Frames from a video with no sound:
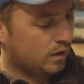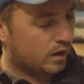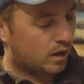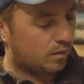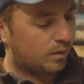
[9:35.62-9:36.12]

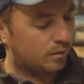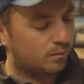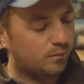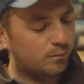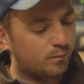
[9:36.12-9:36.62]

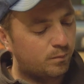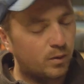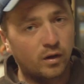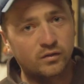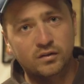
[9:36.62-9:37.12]
But
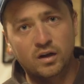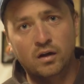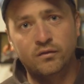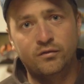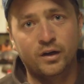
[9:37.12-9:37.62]
personally,
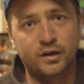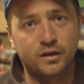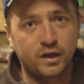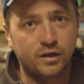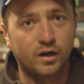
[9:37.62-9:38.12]
I haven't found a
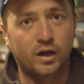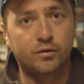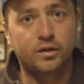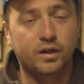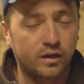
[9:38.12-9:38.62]
need to go
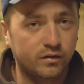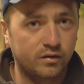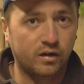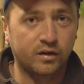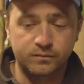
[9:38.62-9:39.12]
to it yet,
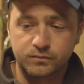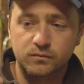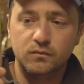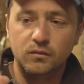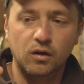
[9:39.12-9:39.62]
so
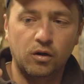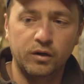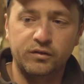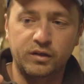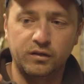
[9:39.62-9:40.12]
I
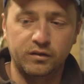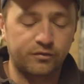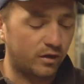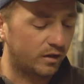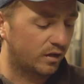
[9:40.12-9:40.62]
just stick to the
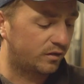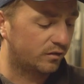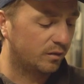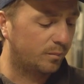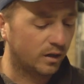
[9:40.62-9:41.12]
fast touch
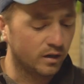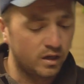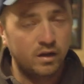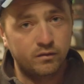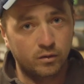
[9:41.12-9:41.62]
clip. But
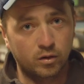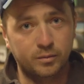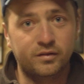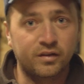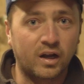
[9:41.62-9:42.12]
if you want to
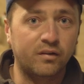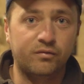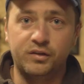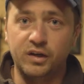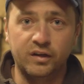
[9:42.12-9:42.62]
be
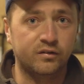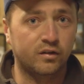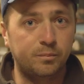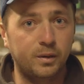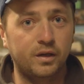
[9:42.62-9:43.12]
safe, you're chasing
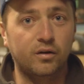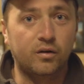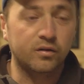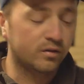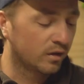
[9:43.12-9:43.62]
those big
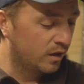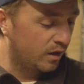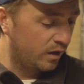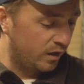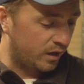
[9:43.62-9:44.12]
dogs,
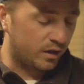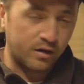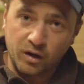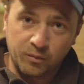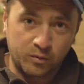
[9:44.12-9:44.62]
and
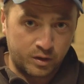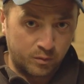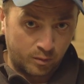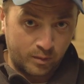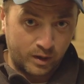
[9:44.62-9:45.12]
you
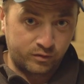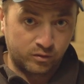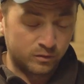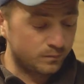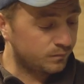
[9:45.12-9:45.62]
want to make
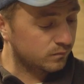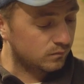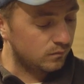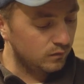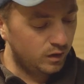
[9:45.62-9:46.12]
sure
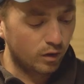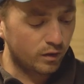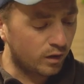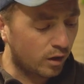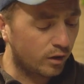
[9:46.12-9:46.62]
you've
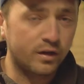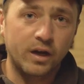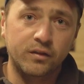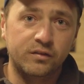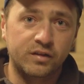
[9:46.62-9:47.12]
got no
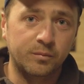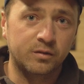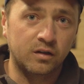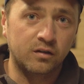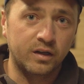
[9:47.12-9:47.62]
doubt that
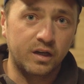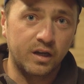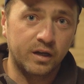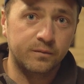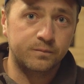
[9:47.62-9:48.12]
something's going to let you
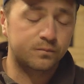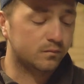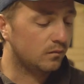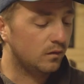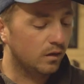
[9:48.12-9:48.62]
down,
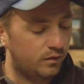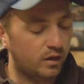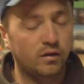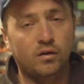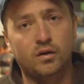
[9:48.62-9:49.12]

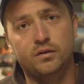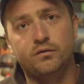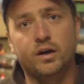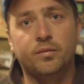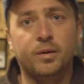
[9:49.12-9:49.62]
then
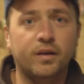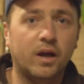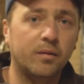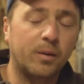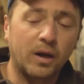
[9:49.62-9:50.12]
I'd recommend
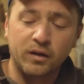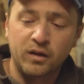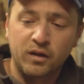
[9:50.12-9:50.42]
that. But